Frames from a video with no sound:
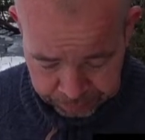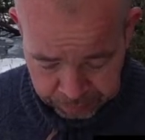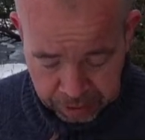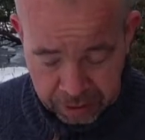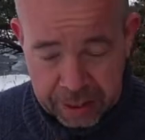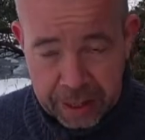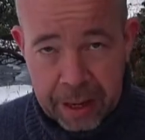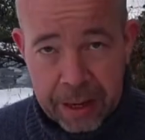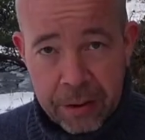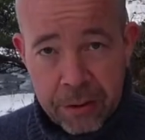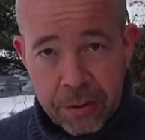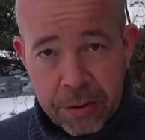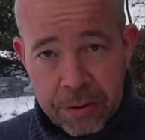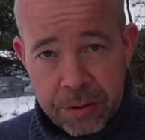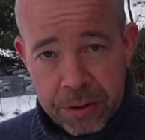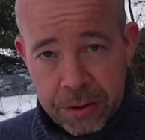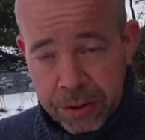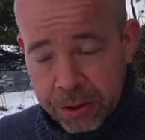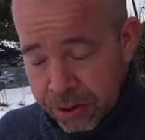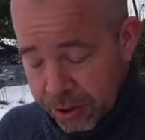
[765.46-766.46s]
Okay, you're
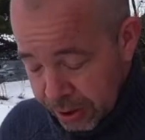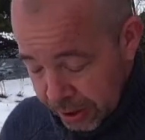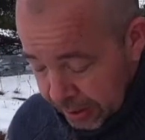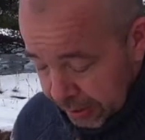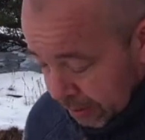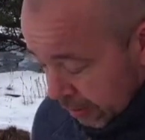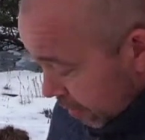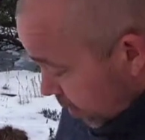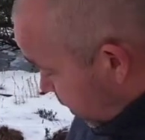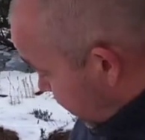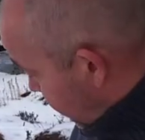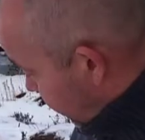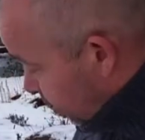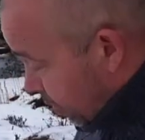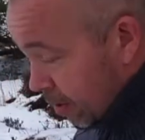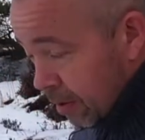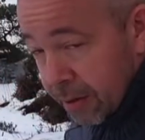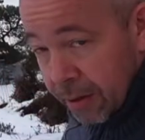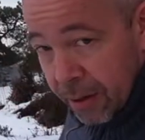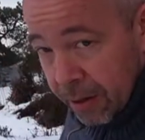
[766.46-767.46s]
going to check, but
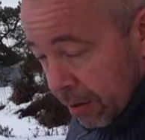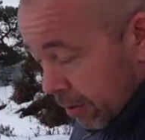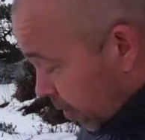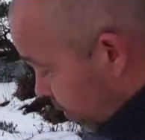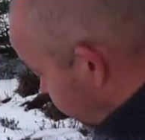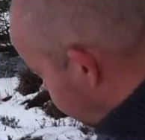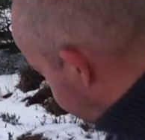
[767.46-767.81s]
I'm going